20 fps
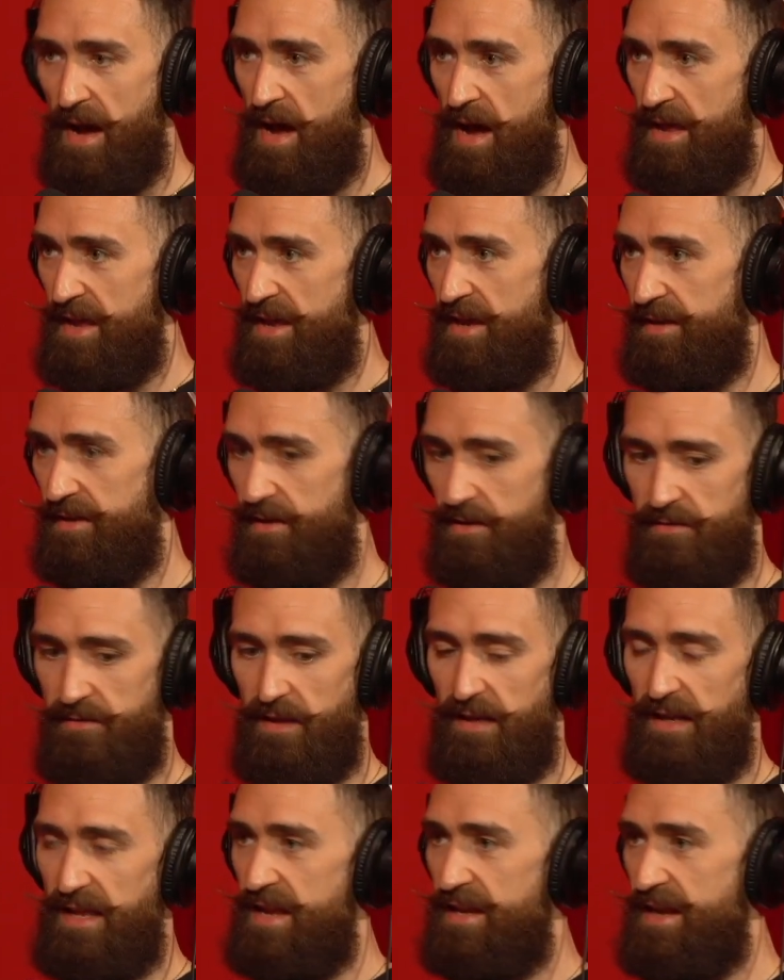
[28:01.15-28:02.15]
partying and
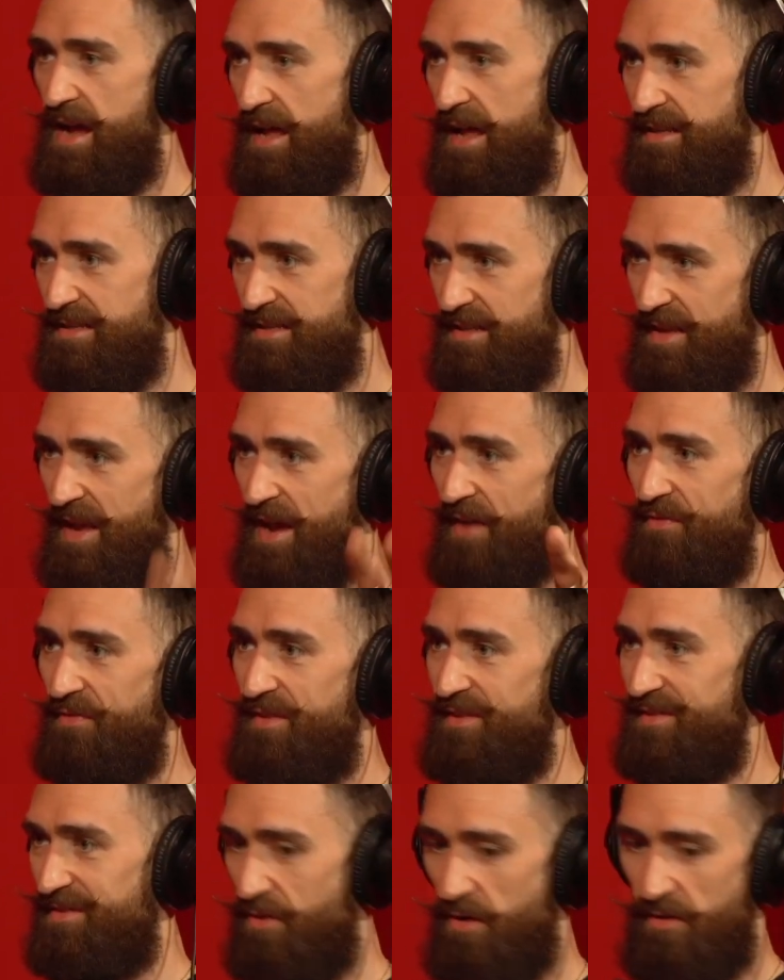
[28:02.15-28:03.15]
the late nights and the
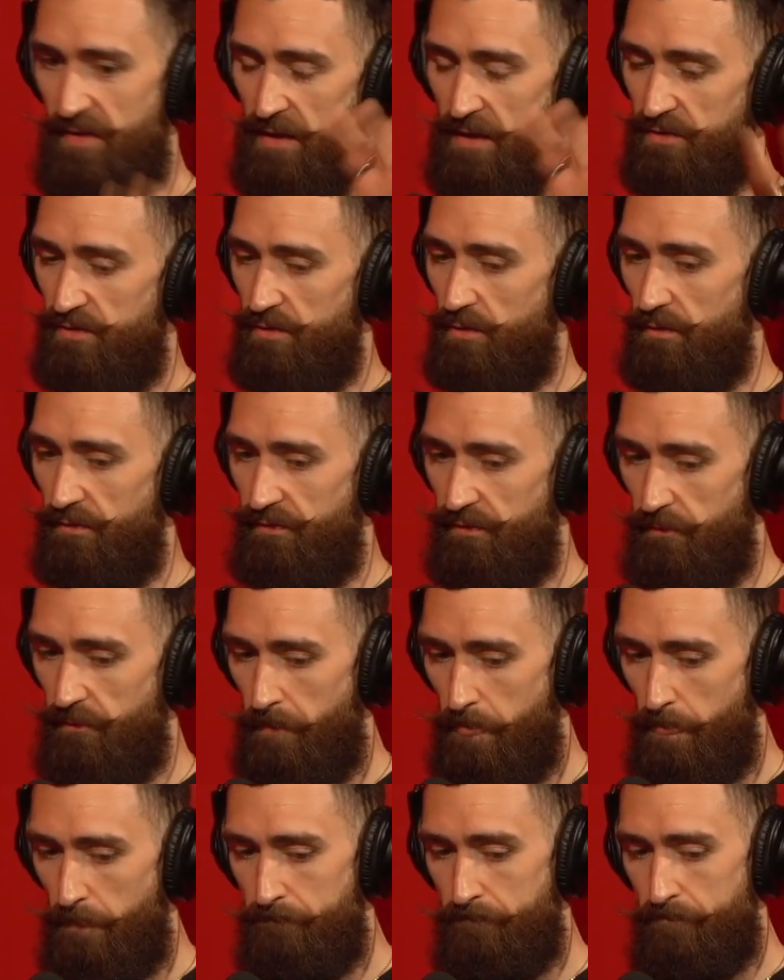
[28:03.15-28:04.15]
afters and all that stuff.
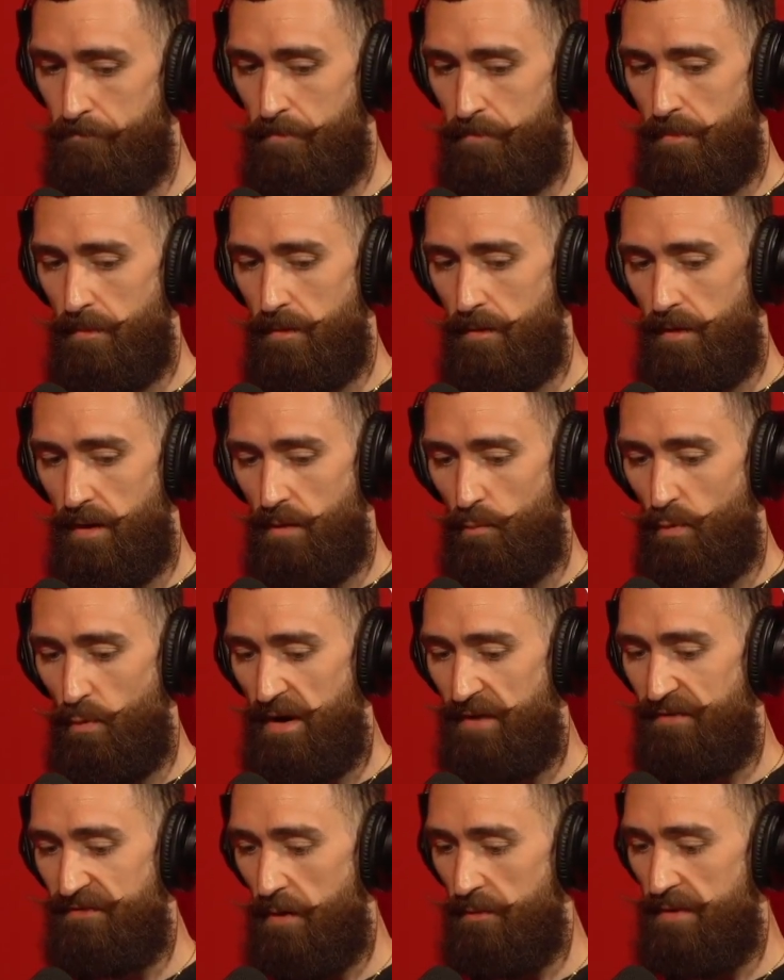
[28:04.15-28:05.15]
And
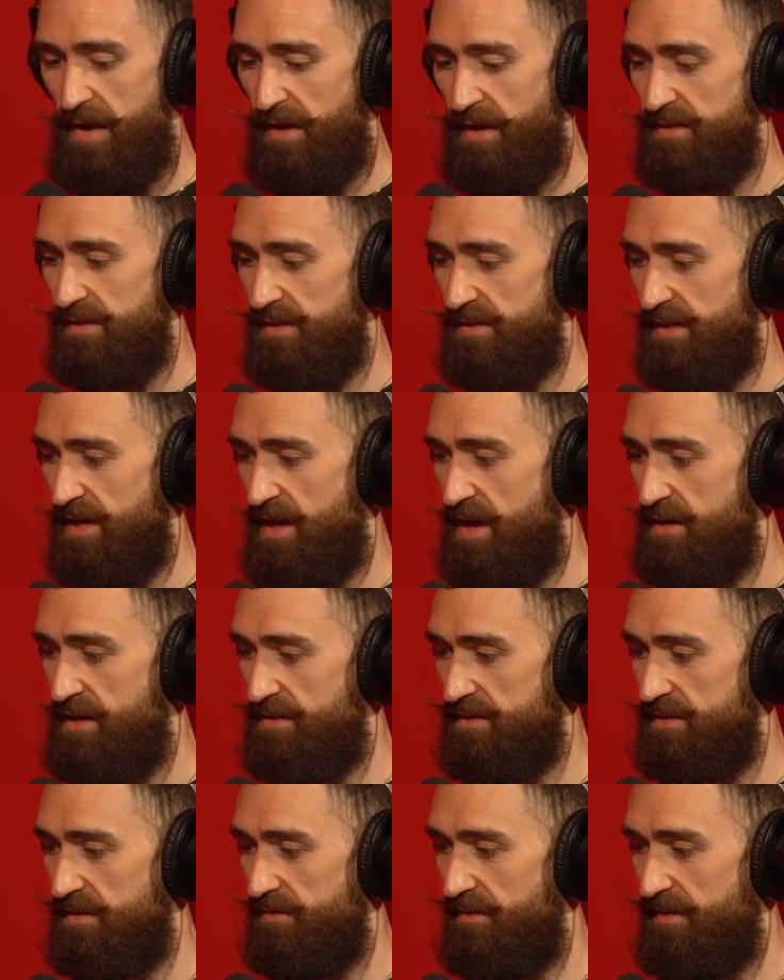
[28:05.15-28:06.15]
when I found
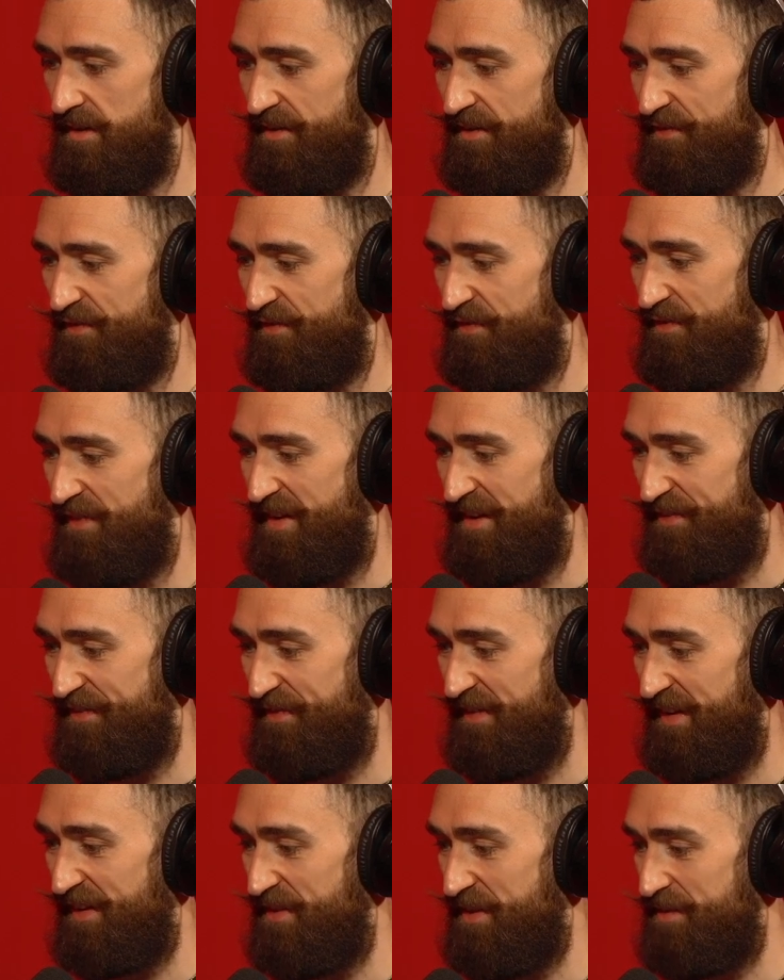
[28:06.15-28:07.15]
exercise, I
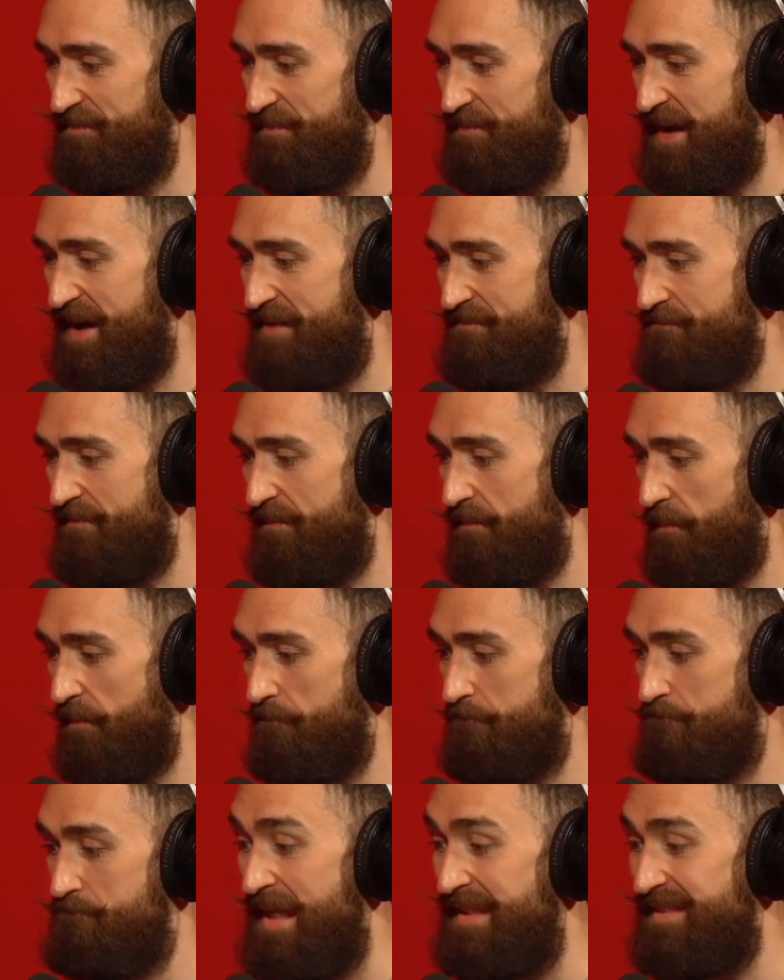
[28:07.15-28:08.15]
felt that my
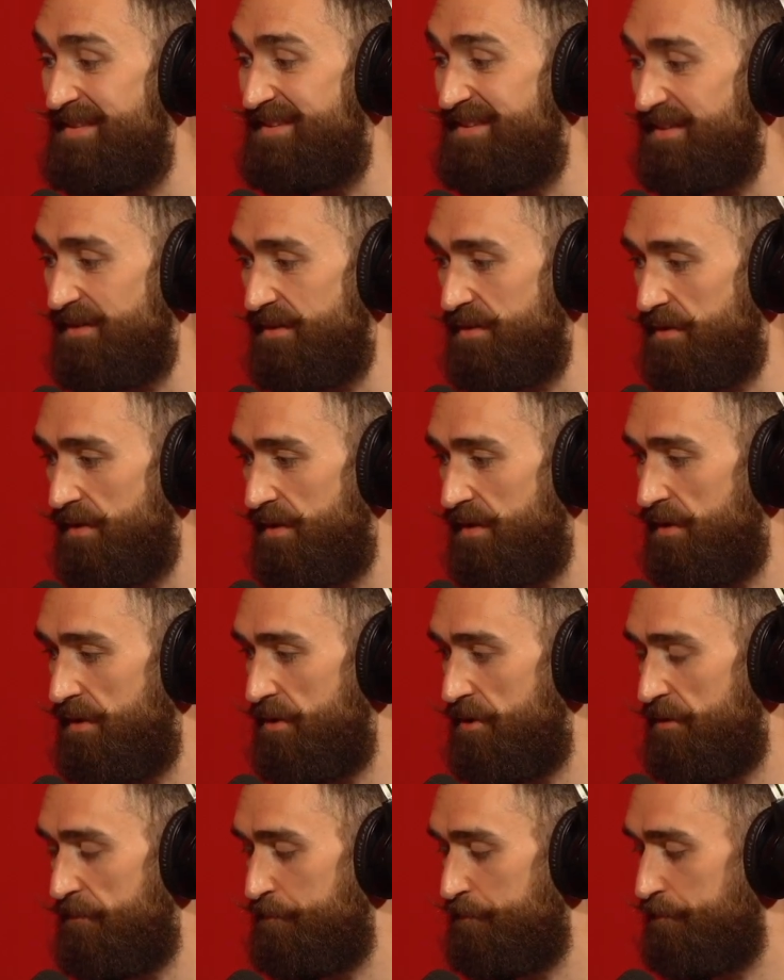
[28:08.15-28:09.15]
mental
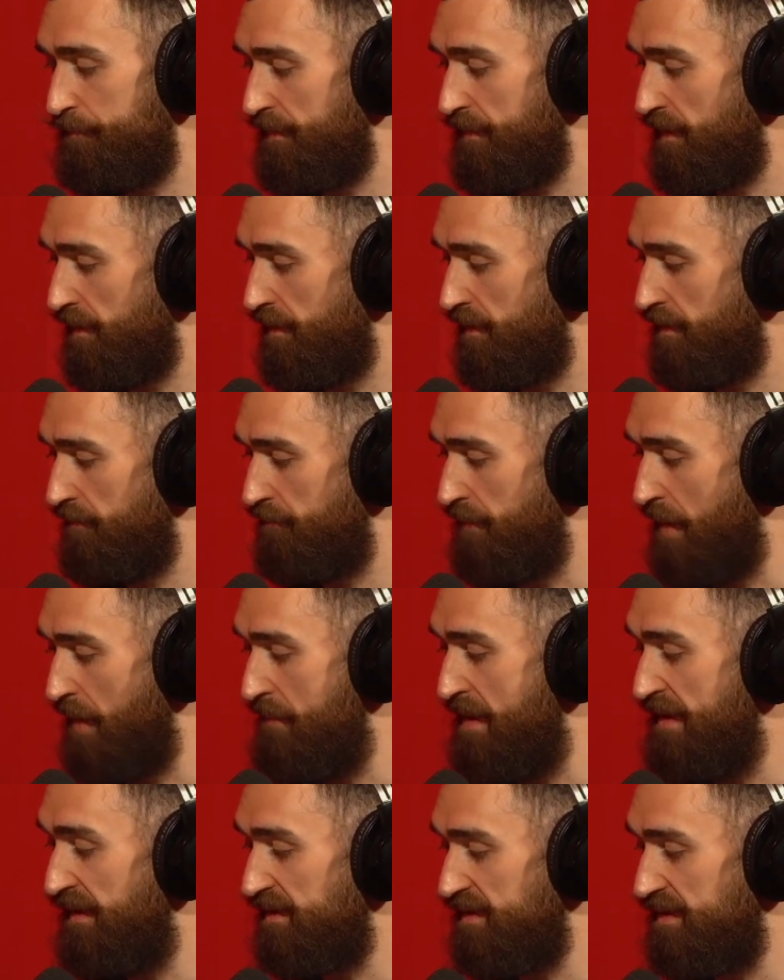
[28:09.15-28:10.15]
I